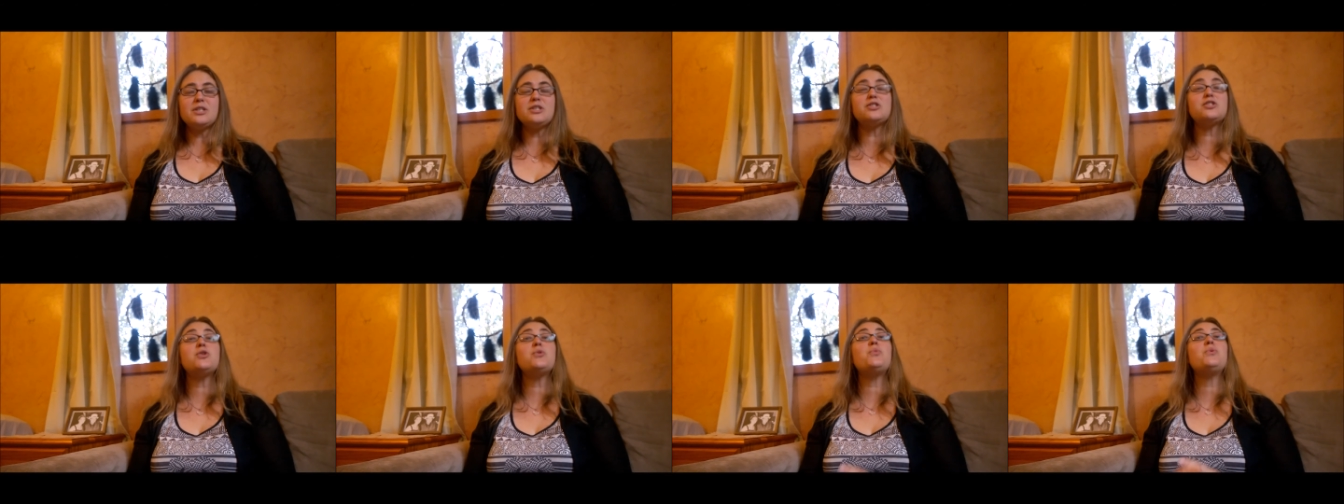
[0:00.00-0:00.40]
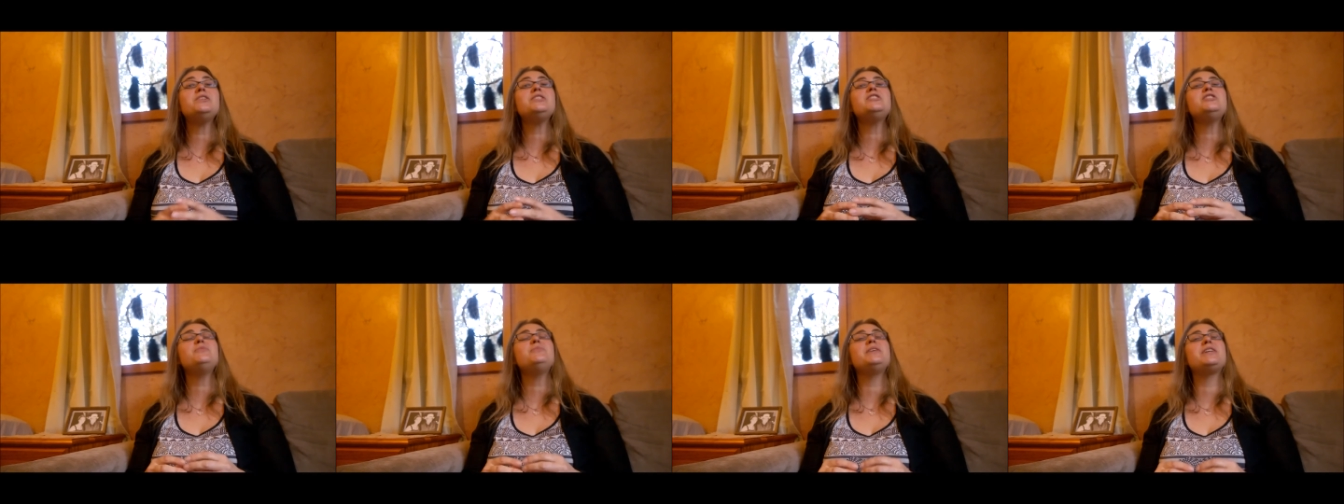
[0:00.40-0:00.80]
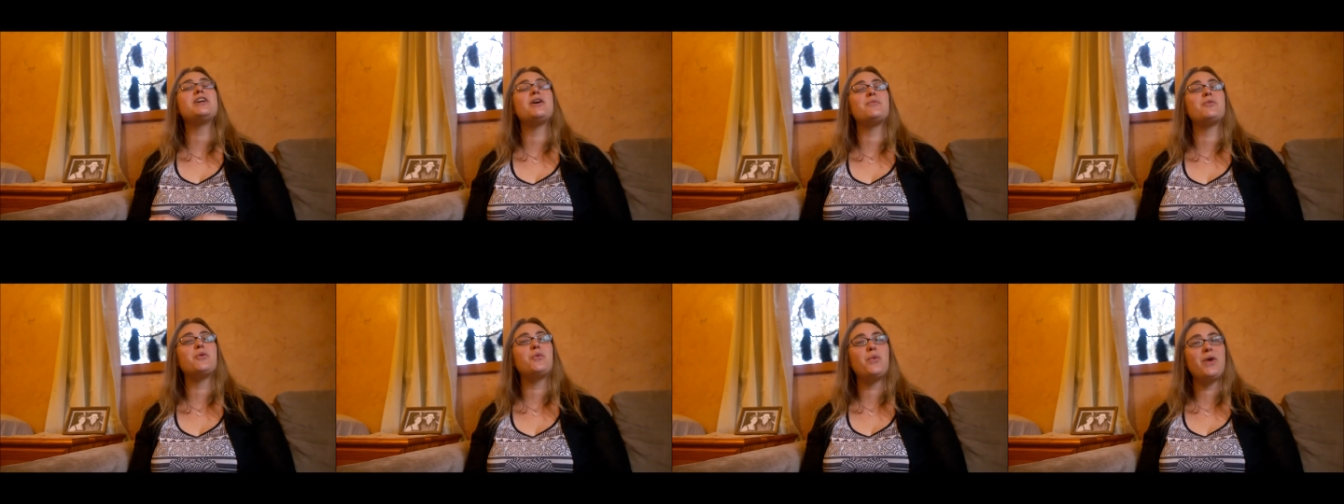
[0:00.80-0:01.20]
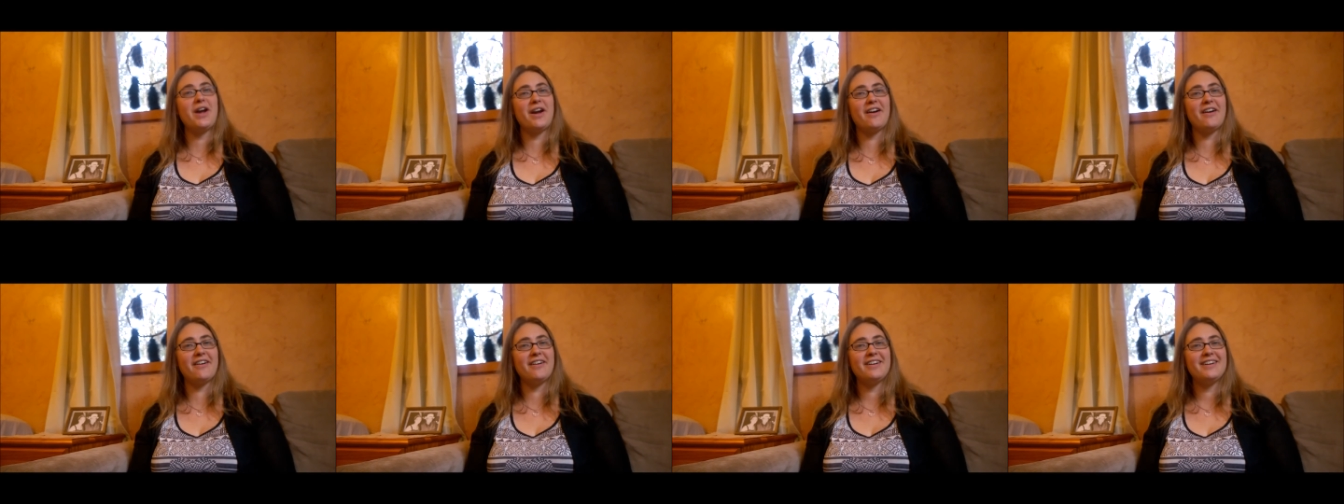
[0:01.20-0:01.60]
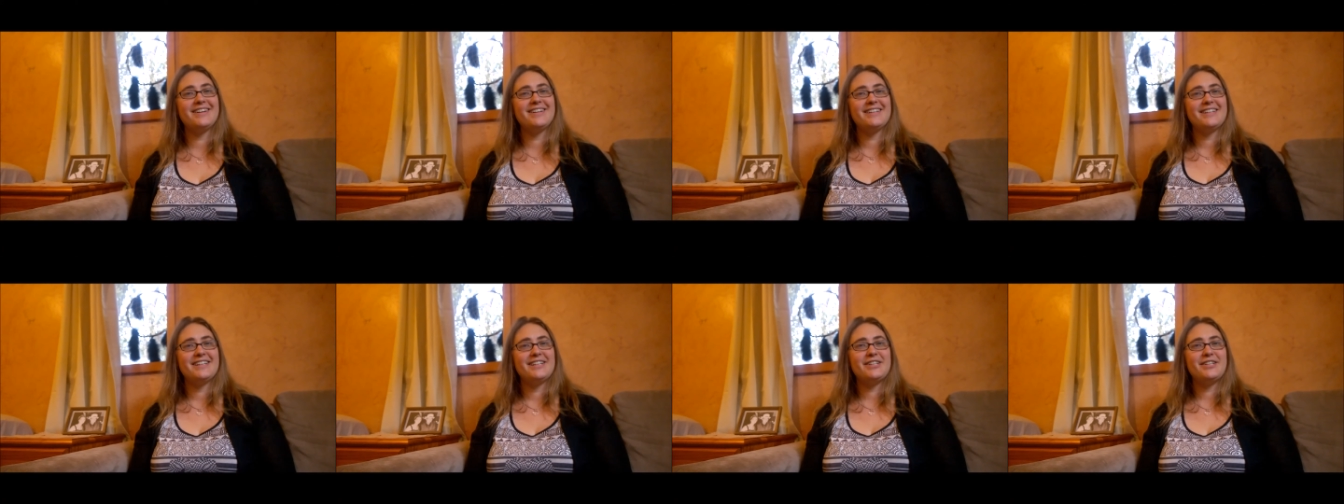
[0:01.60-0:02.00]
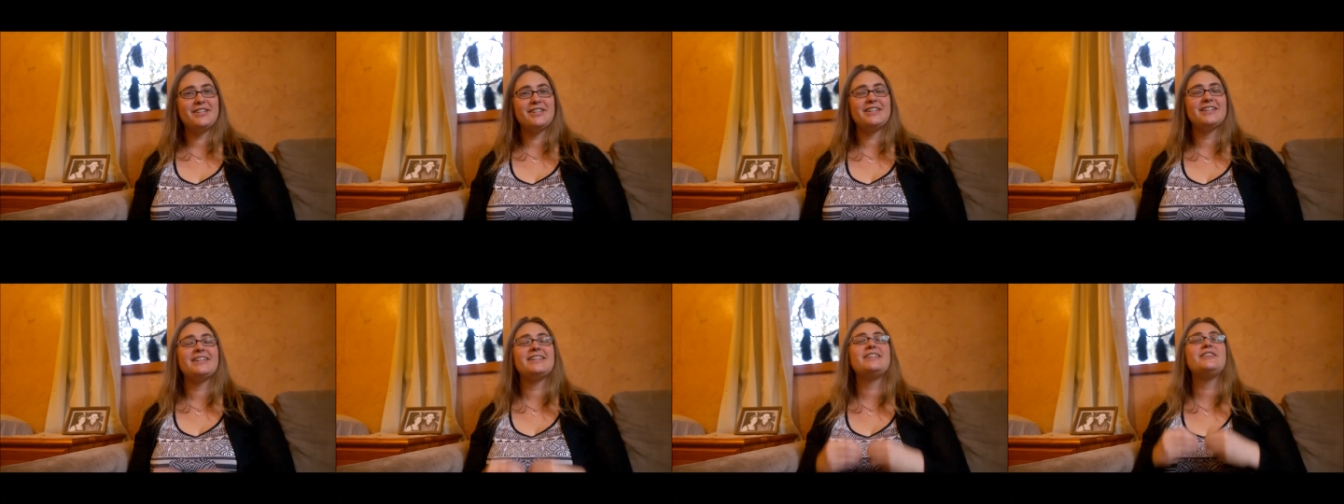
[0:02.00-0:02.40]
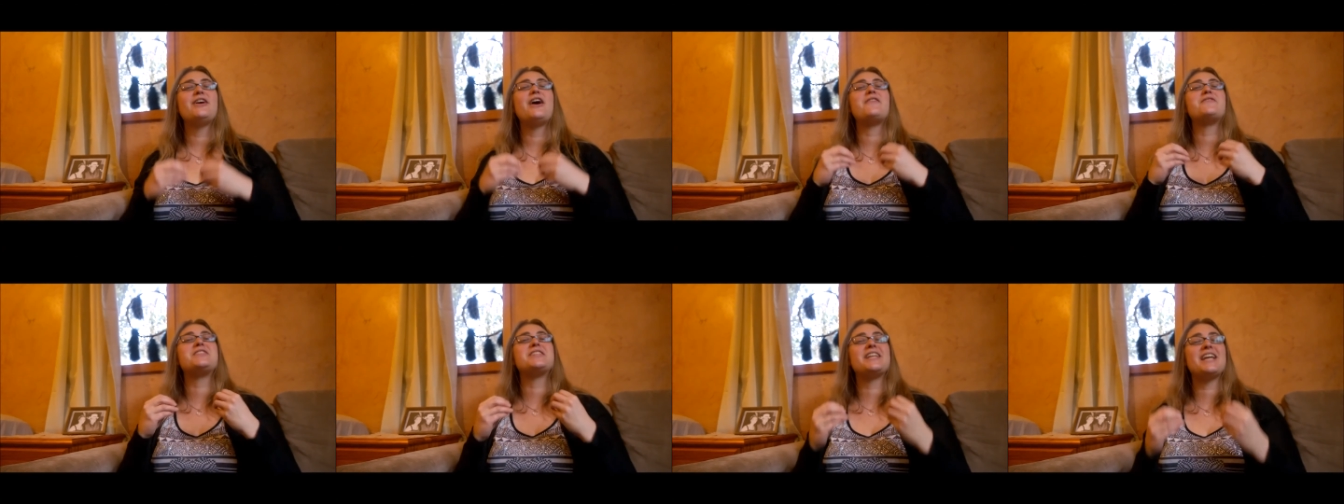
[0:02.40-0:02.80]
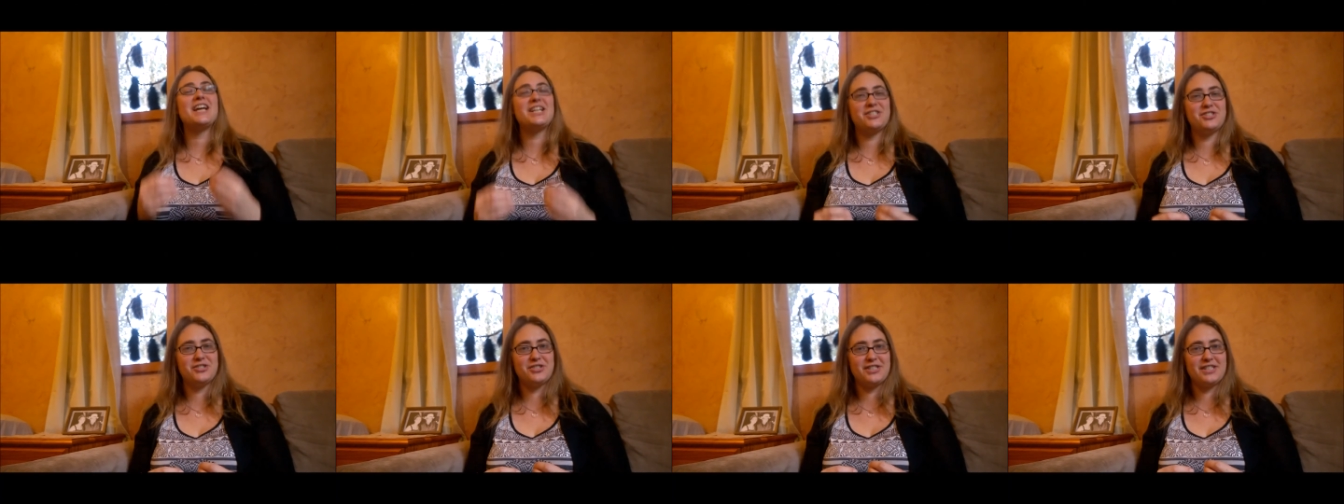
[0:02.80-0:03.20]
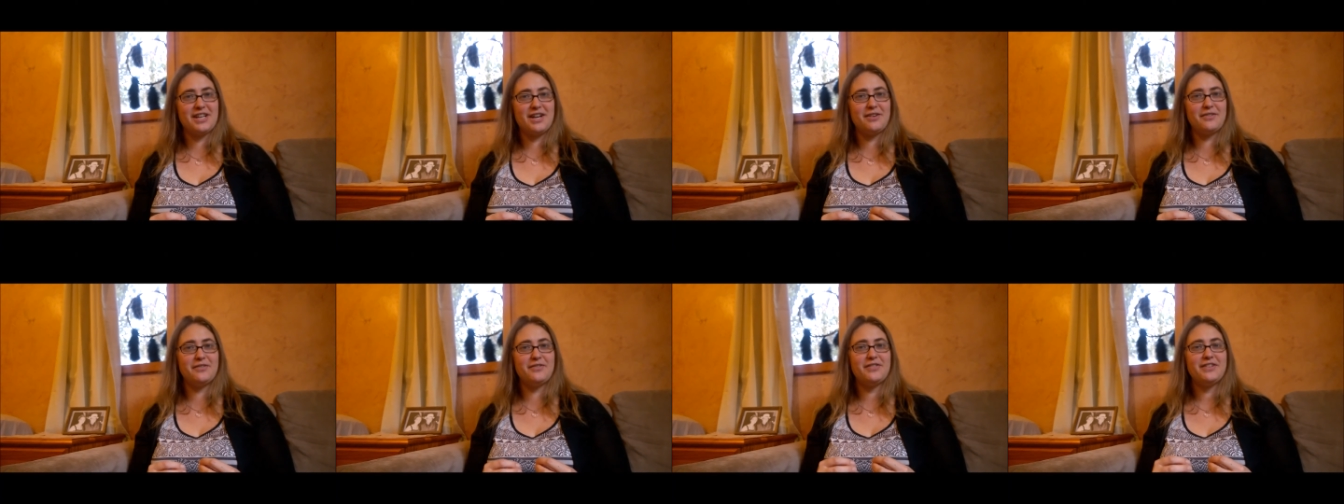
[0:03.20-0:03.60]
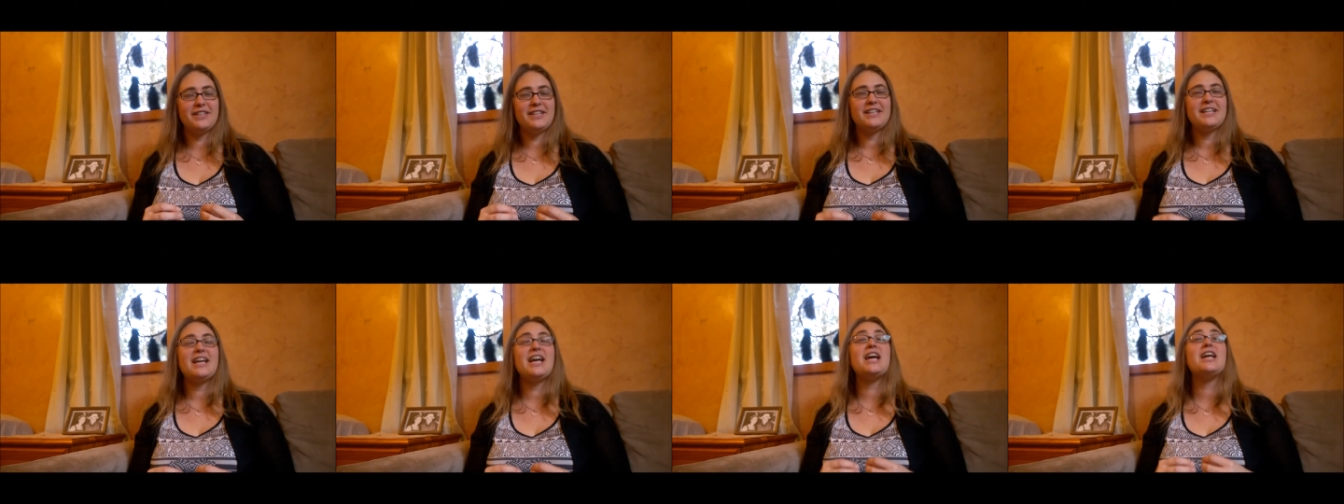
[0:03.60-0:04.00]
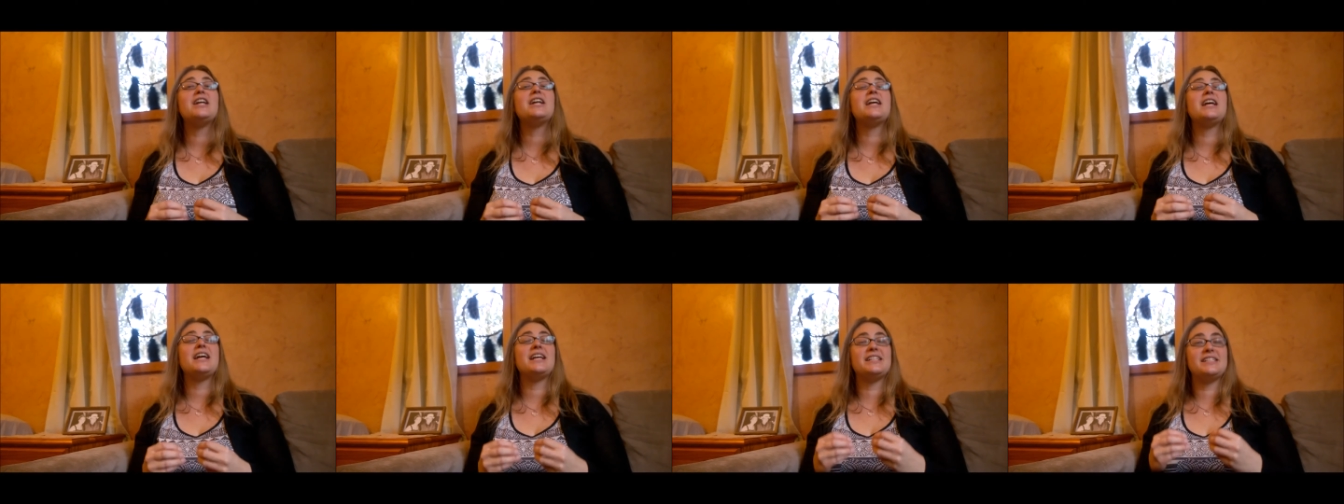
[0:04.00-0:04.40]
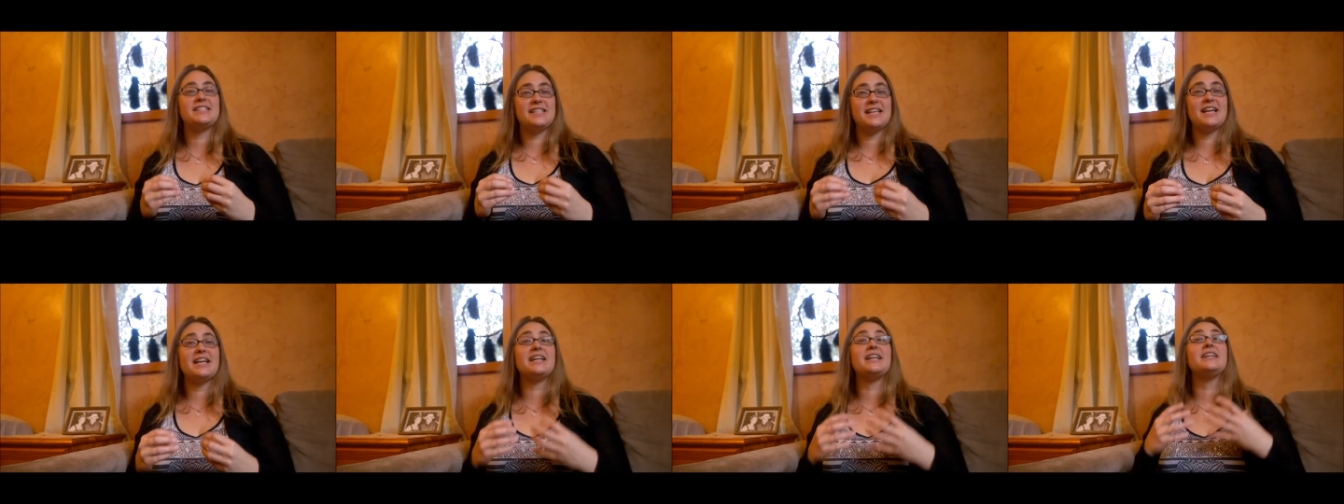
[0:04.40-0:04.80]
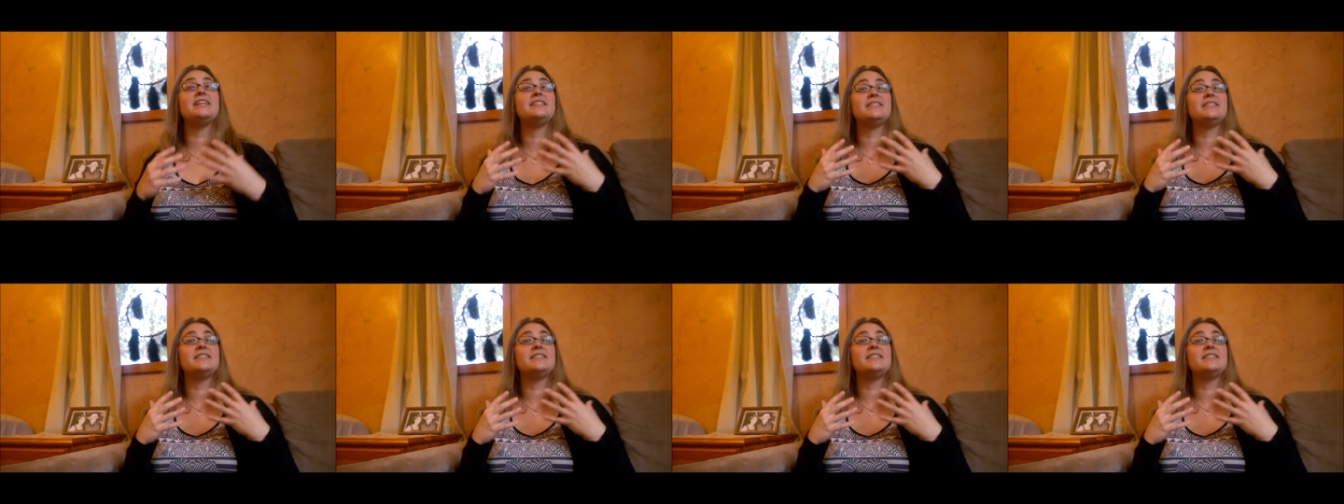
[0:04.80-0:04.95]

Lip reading: So once you become aware, you have to catch yourself and say,